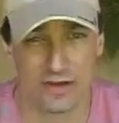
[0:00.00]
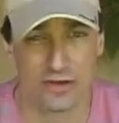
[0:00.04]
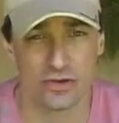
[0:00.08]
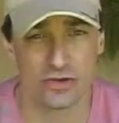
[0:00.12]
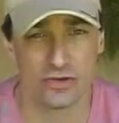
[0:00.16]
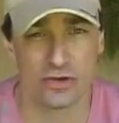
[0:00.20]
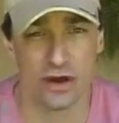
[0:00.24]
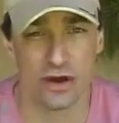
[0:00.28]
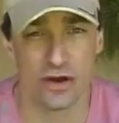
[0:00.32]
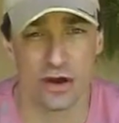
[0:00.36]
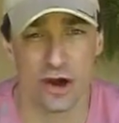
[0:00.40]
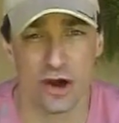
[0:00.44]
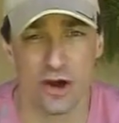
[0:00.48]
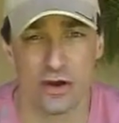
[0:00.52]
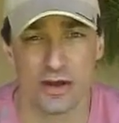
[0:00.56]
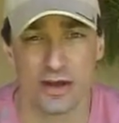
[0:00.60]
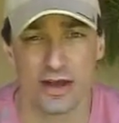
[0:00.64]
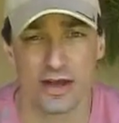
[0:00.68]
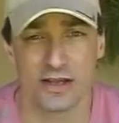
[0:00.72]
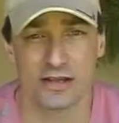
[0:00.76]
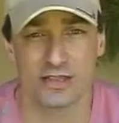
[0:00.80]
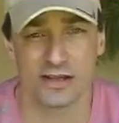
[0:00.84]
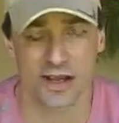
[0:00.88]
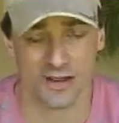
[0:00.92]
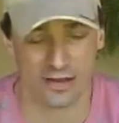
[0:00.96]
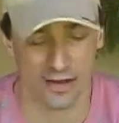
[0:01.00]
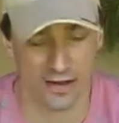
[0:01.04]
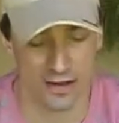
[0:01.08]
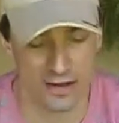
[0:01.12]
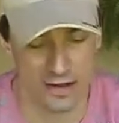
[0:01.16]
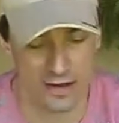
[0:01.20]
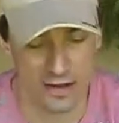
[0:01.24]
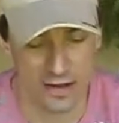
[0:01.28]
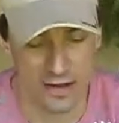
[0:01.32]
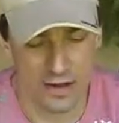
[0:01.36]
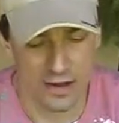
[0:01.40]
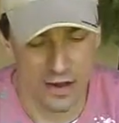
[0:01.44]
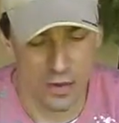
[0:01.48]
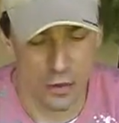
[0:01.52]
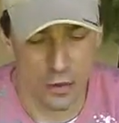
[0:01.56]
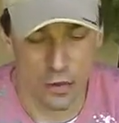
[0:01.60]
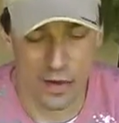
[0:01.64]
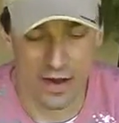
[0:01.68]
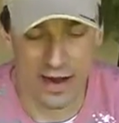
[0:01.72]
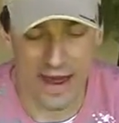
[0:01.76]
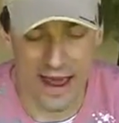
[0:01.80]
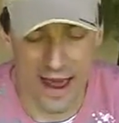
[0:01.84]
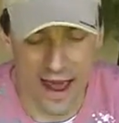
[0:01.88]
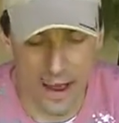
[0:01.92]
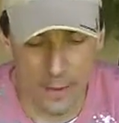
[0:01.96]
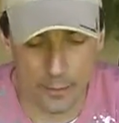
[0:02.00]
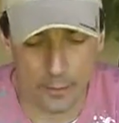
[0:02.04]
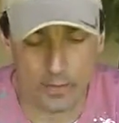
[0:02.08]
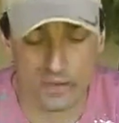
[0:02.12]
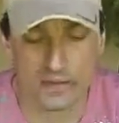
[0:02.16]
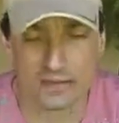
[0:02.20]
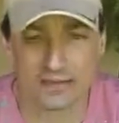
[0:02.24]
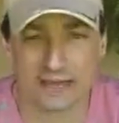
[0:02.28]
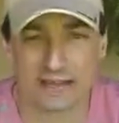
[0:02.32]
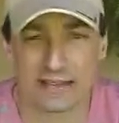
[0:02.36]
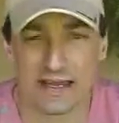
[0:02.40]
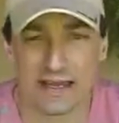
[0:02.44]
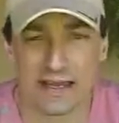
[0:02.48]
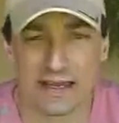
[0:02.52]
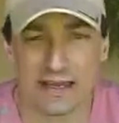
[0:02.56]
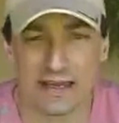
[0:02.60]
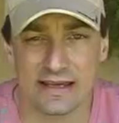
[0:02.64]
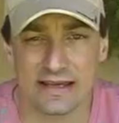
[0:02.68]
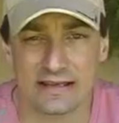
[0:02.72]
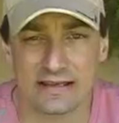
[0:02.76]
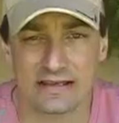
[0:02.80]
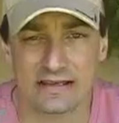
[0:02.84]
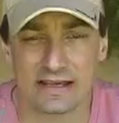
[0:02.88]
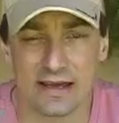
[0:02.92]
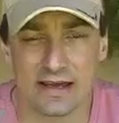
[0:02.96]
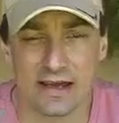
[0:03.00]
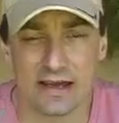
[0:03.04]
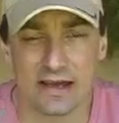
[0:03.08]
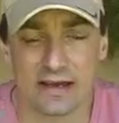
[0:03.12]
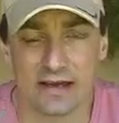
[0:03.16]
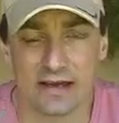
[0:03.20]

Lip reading: you don't honor each other, what happens is